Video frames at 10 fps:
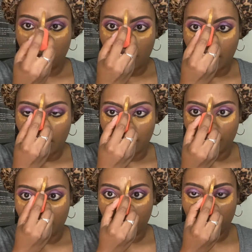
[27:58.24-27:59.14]
I like
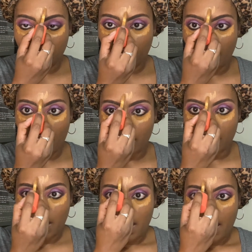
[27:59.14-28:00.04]
doing it. I mean, I
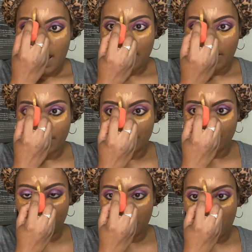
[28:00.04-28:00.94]
I like doing it.